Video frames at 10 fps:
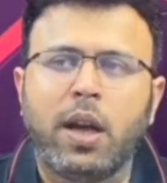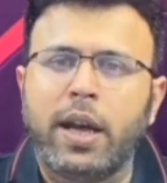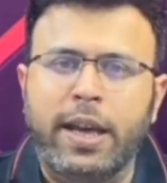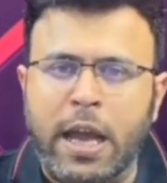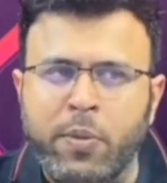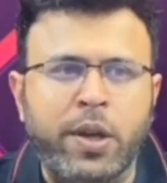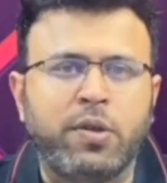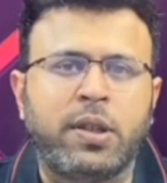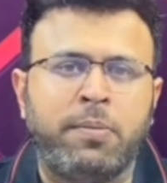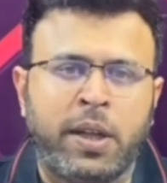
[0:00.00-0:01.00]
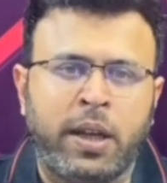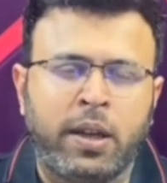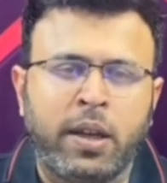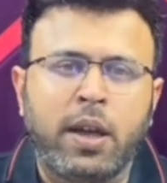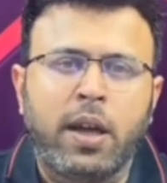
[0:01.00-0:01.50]
can we do
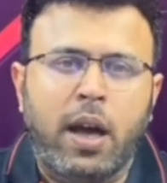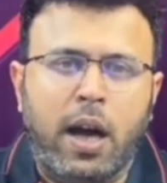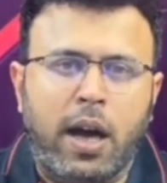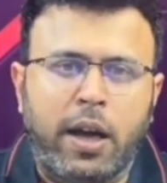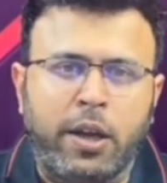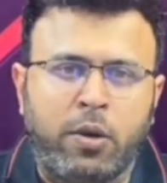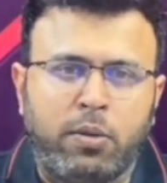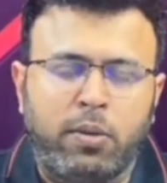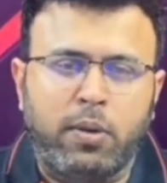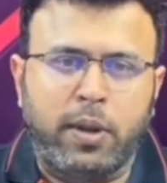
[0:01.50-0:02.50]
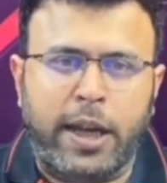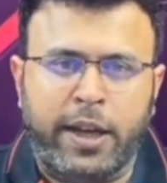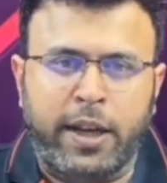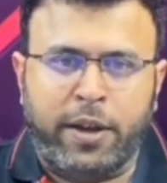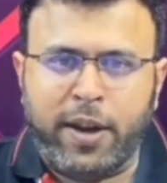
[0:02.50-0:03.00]
something, that
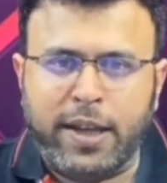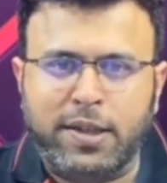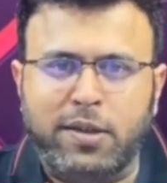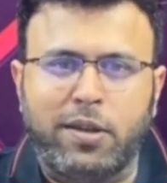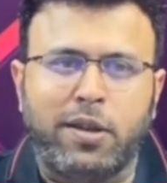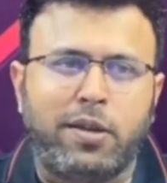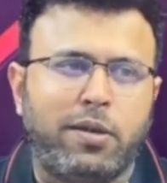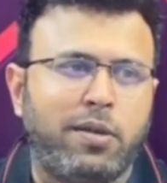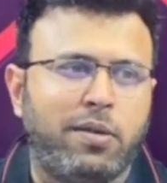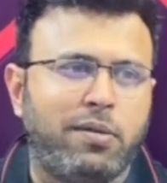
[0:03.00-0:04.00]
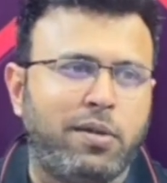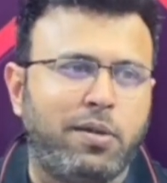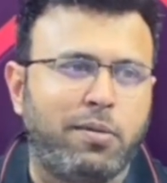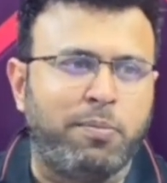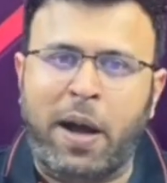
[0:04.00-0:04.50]
can address
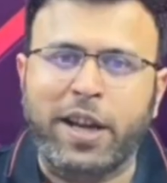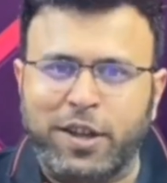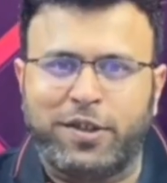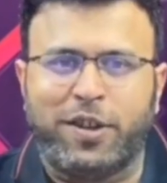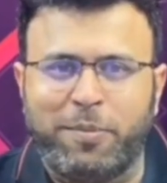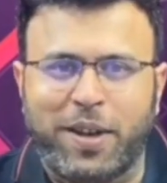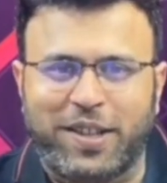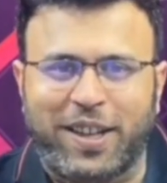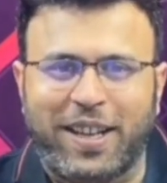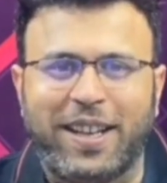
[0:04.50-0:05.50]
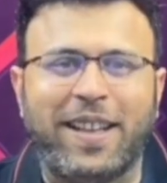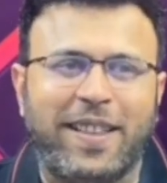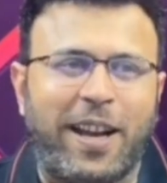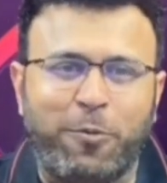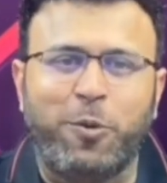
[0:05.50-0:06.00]
my concern basically, and
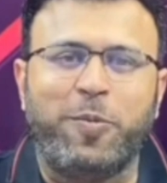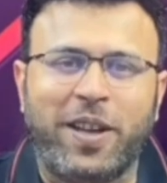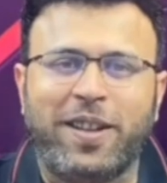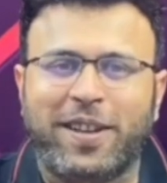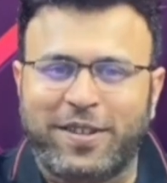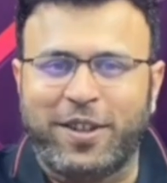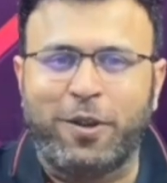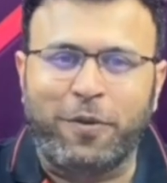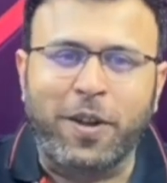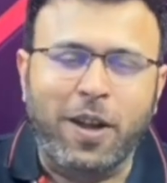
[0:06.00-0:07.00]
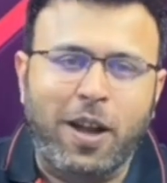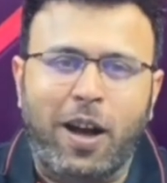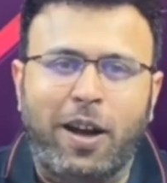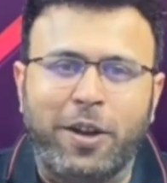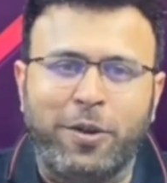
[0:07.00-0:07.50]
that would be the concern of
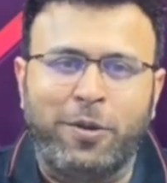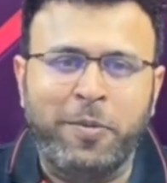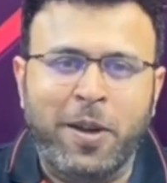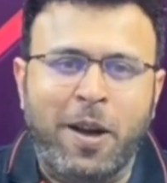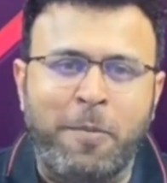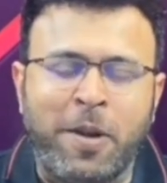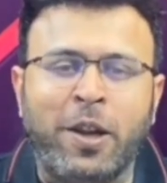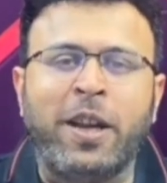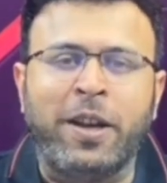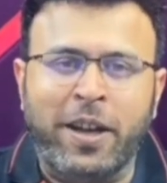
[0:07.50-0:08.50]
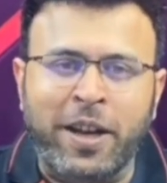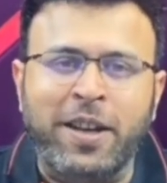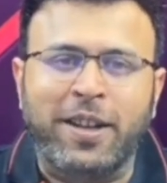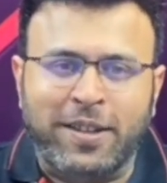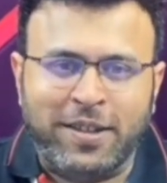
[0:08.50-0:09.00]
a million
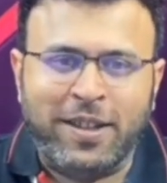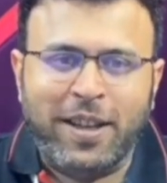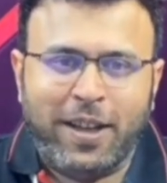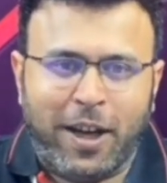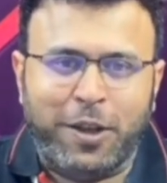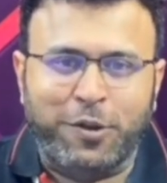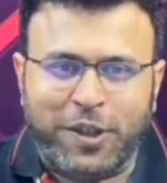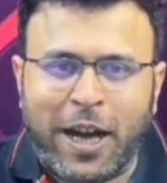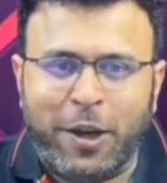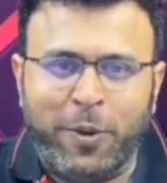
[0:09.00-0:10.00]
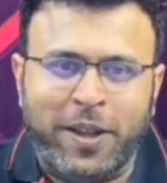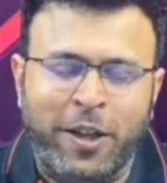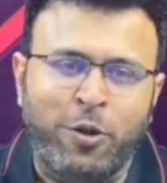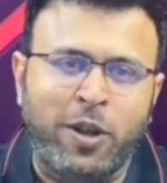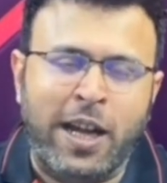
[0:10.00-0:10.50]
Indians to start with.
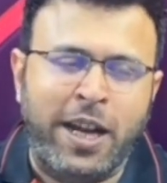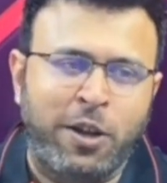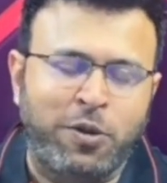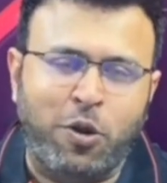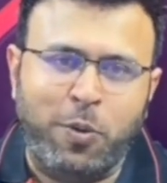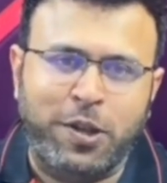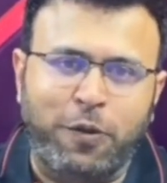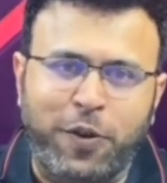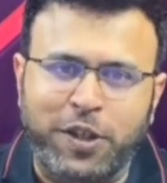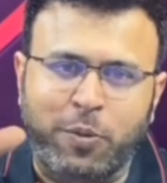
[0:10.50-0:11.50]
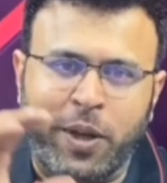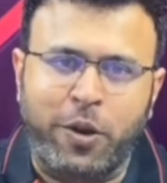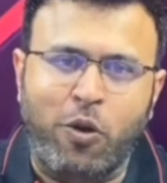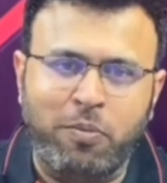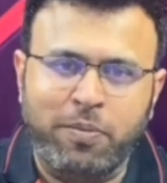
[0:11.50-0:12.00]
And the idea was always to first win at
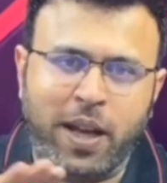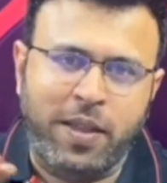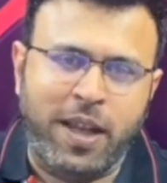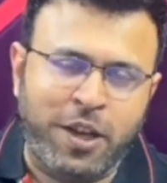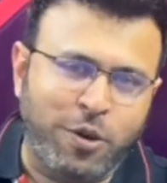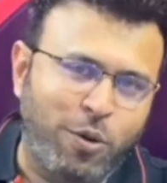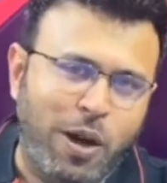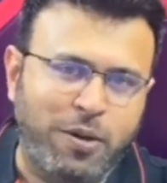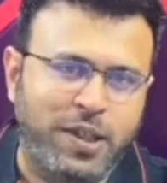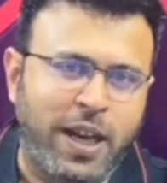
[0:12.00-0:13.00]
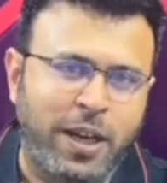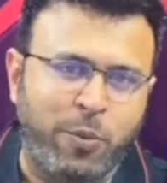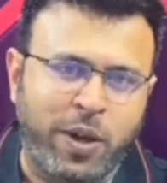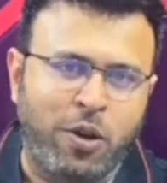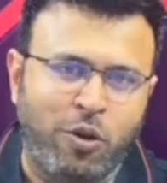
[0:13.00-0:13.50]
home and then to go outside and
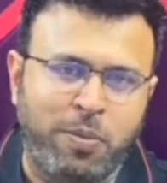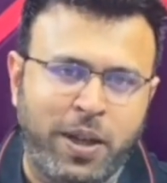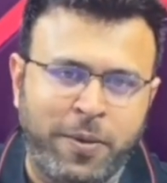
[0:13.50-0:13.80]
win globally.